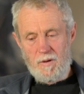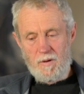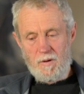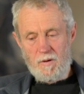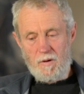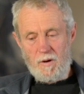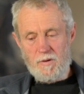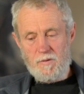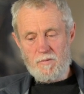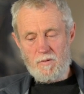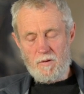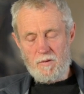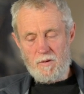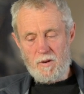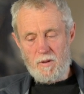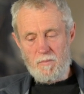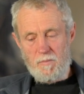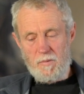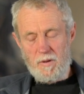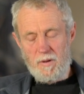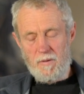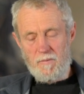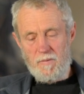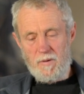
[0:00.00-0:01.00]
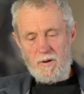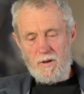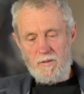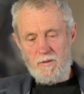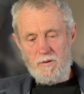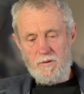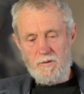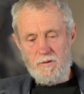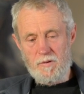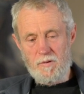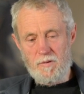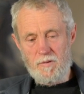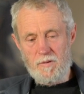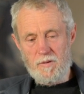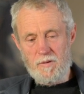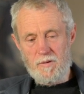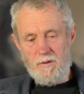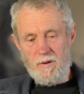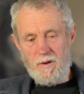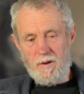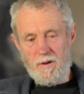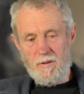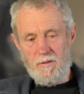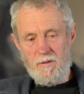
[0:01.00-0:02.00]
I strongly believe, and others do, that
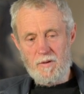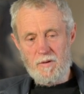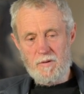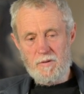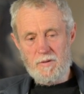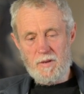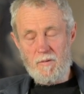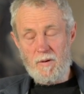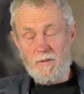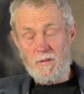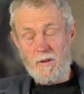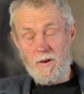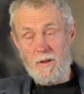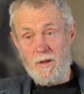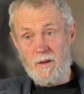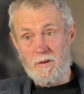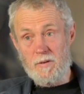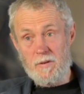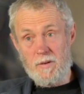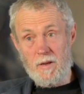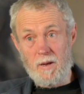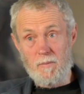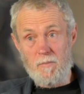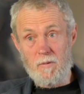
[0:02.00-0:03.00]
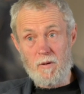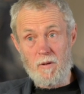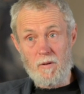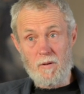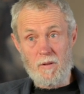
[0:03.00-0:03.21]
there's no other landscape like